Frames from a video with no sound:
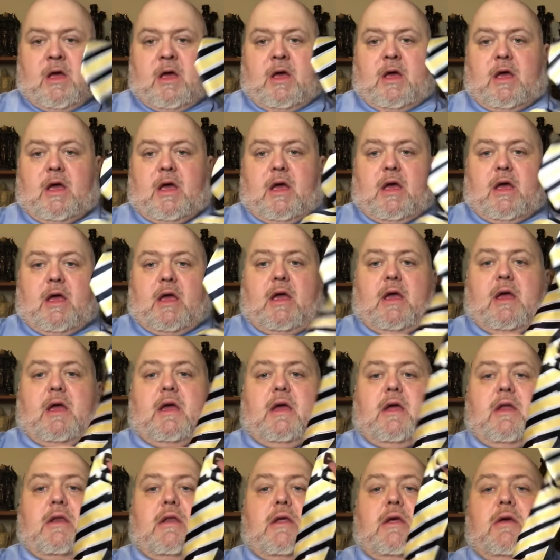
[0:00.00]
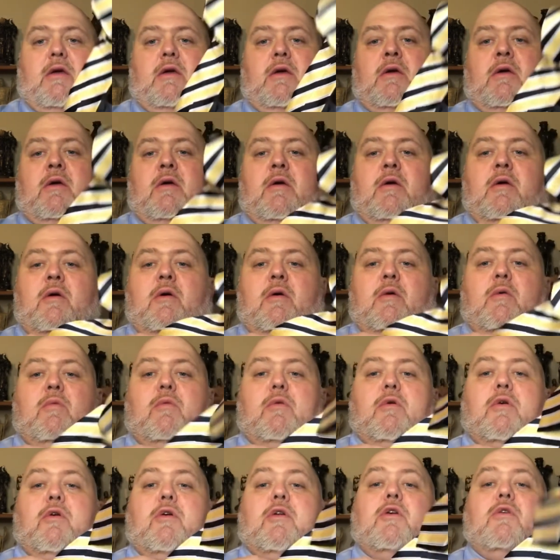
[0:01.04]
and we're
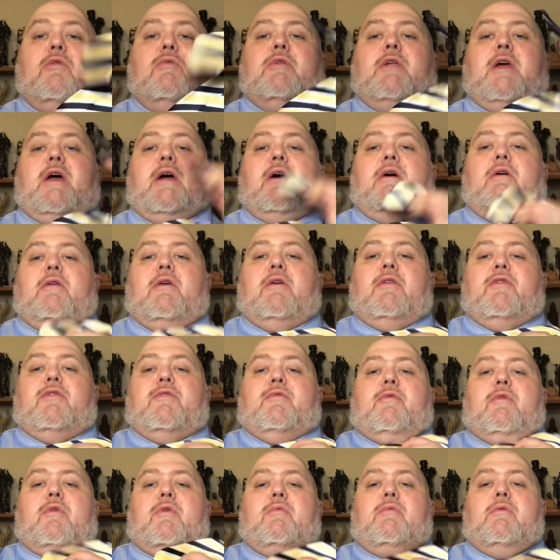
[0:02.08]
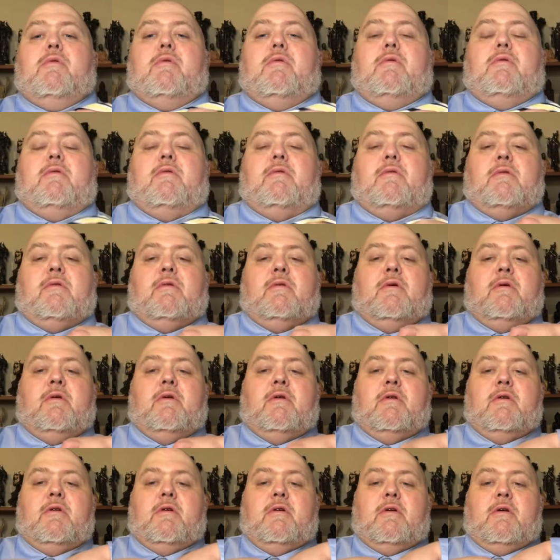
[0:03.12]
going to go down and through
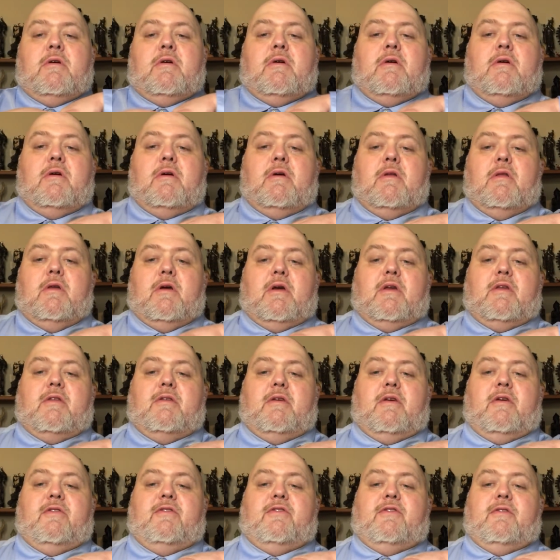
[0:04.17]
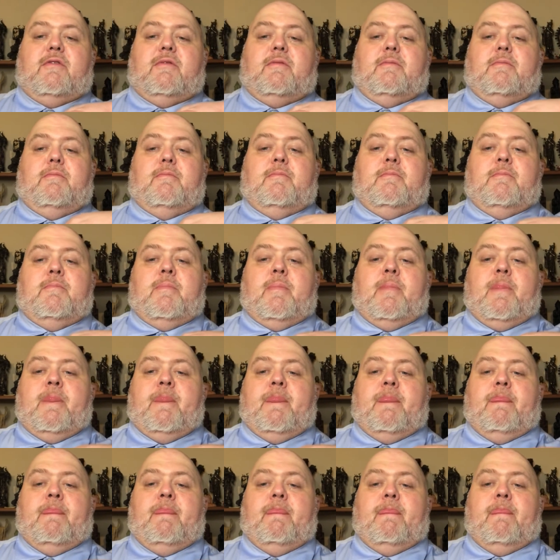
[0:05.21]
like this.
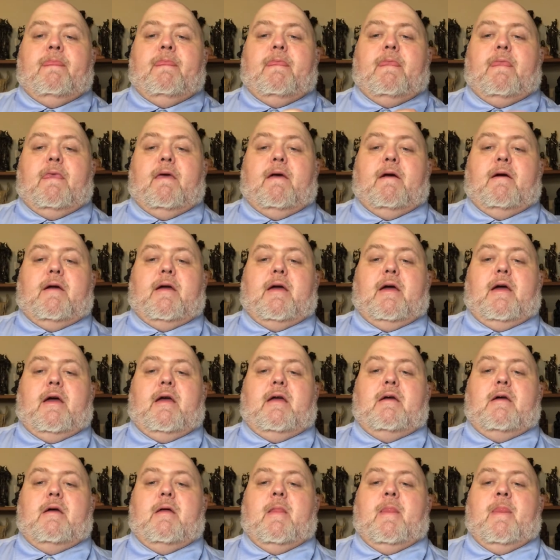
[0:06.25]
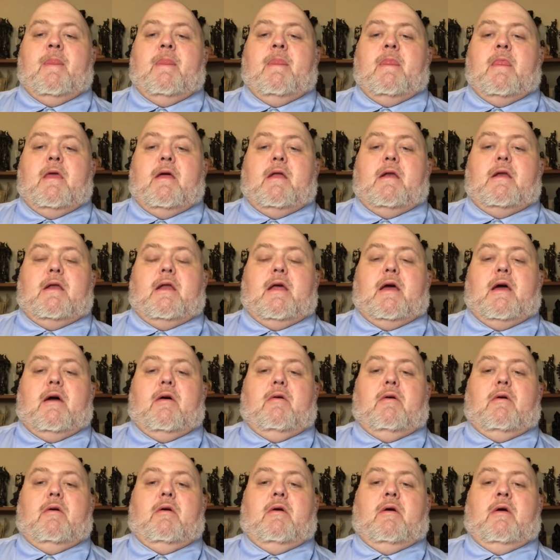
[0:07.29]
Okay, now
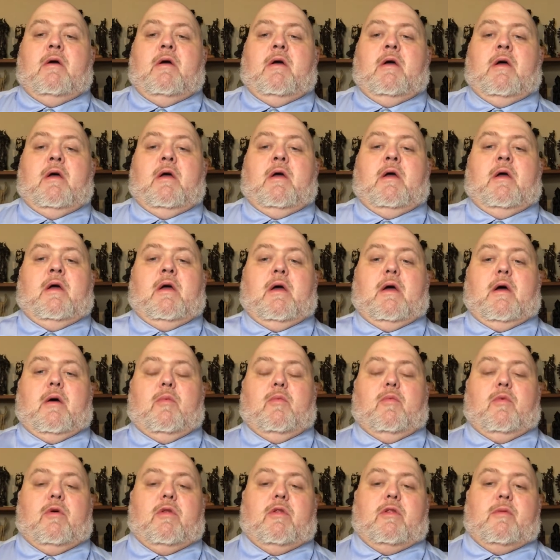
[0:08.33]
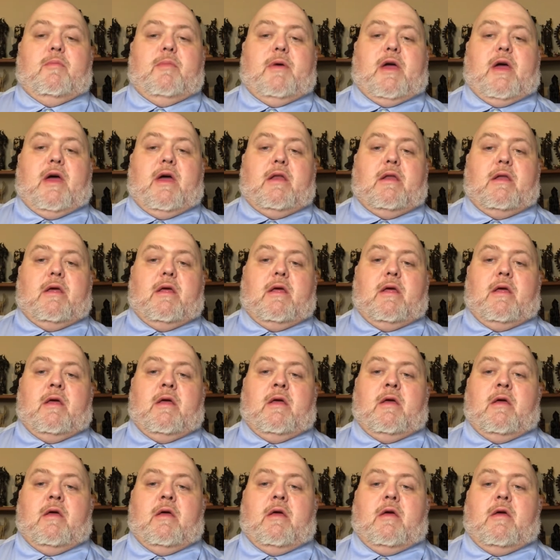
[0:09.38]
I'm willing to bet
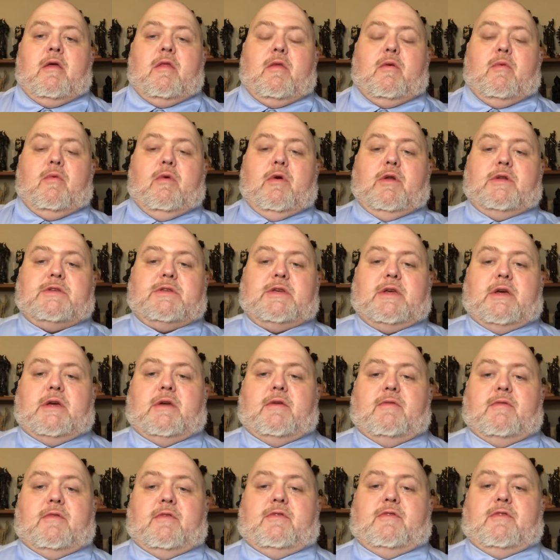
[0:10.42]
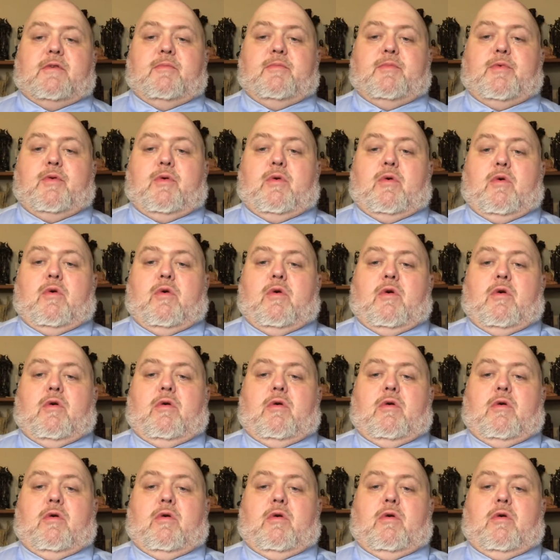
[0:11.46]
that once I give this a pull,